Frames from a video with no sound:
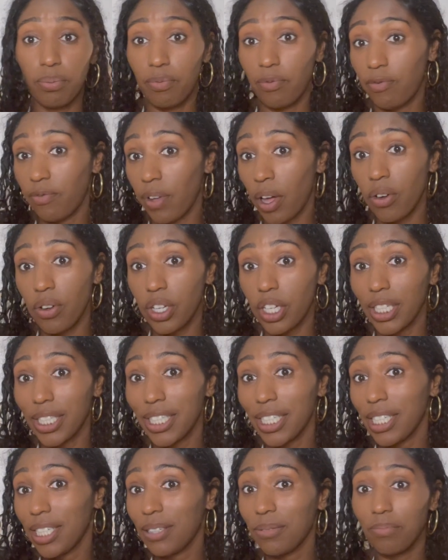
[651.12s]
felt
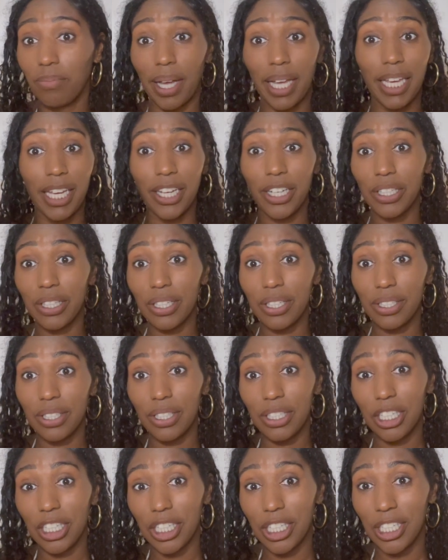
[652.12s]
good, my hair looked
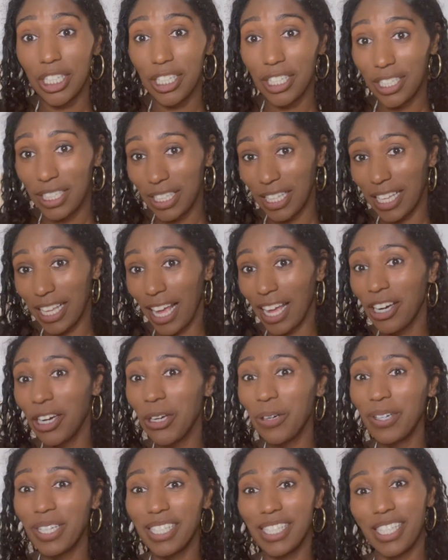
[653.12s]
good. I
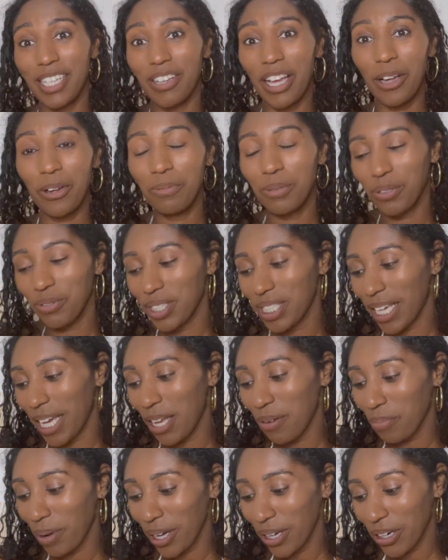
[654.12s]
noticed it helped
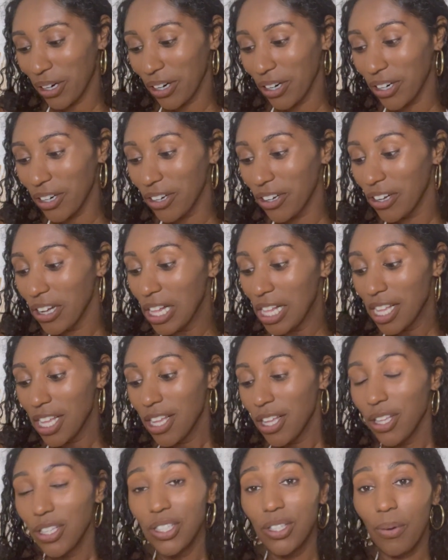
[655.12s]
retain my curl,
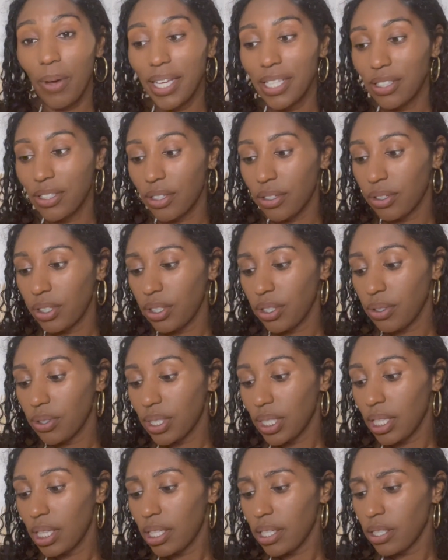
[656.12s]
so I still use
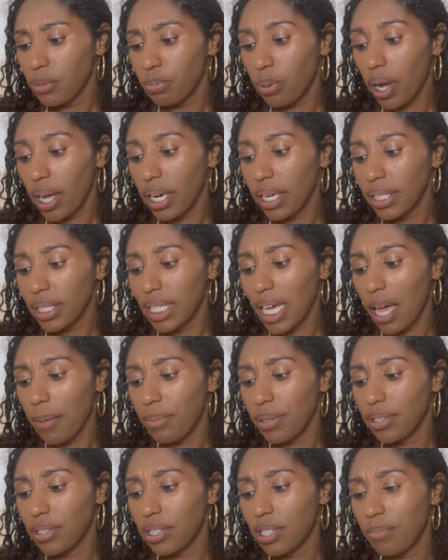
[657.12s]
it. This product
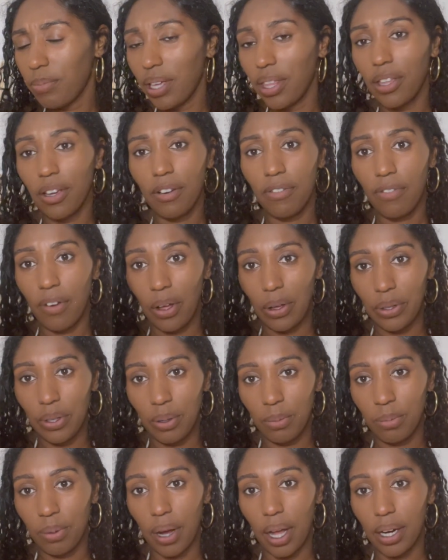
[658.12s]
happens to be their
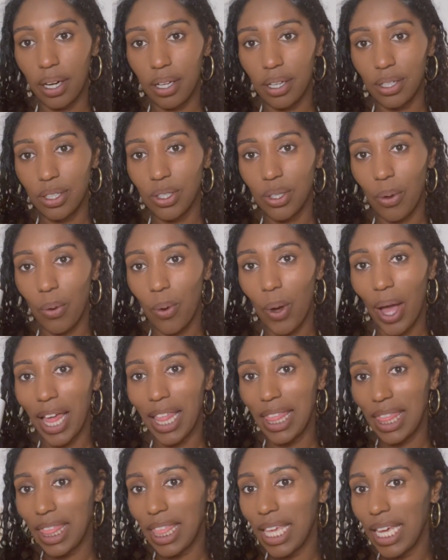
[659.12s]
volume product, so I
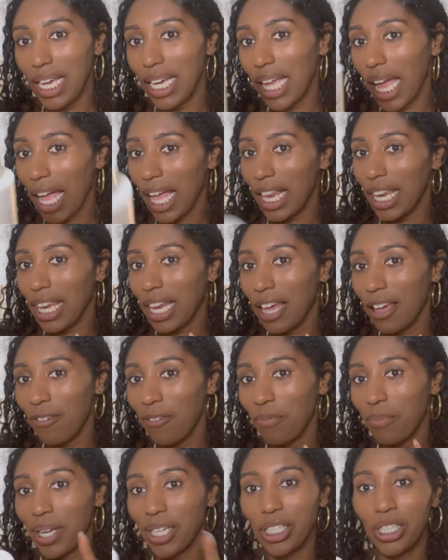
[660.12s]
think I left
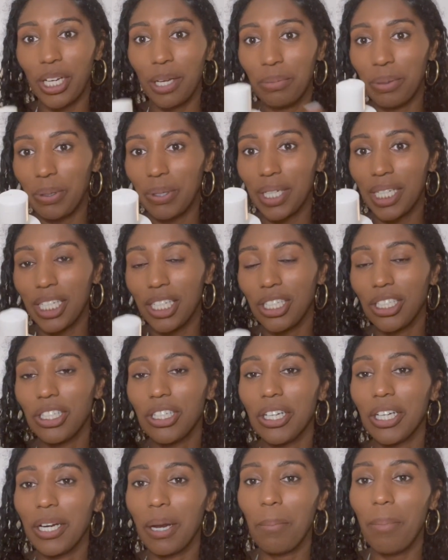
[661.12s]
my shampoo and conditioner
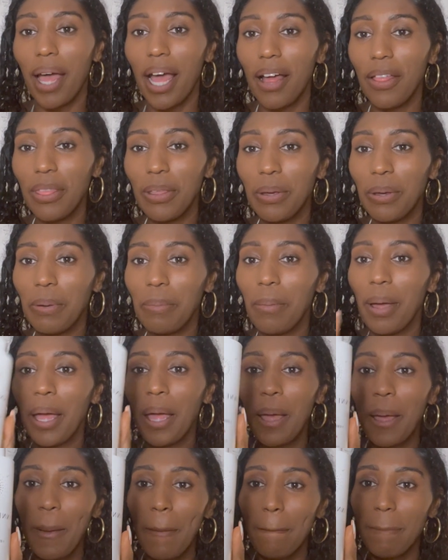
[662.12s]
in the bathroom,
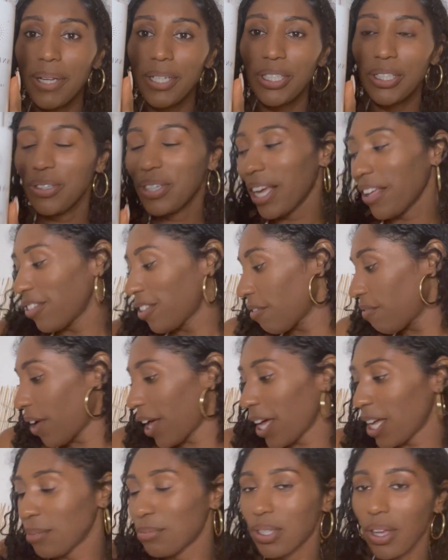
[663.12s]
but you get the
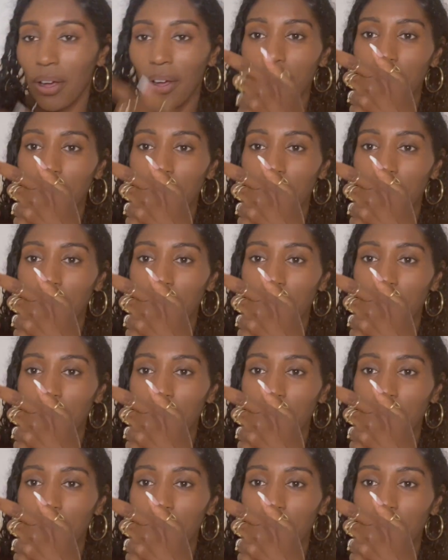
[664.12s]
vibes. All